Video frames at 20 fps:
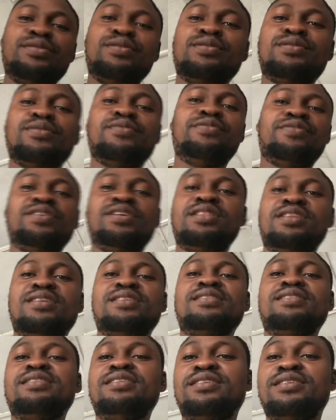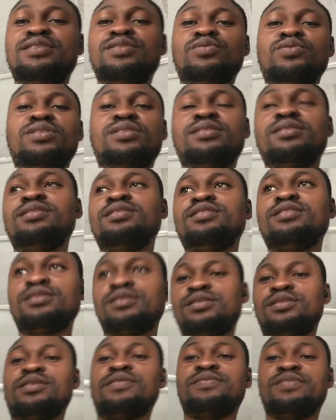to feed your snails with
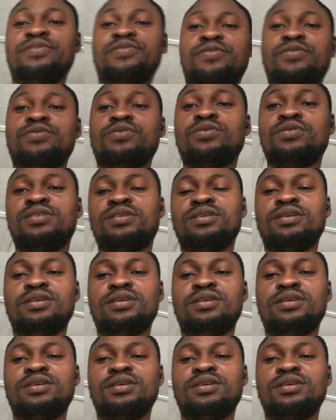soft fruit,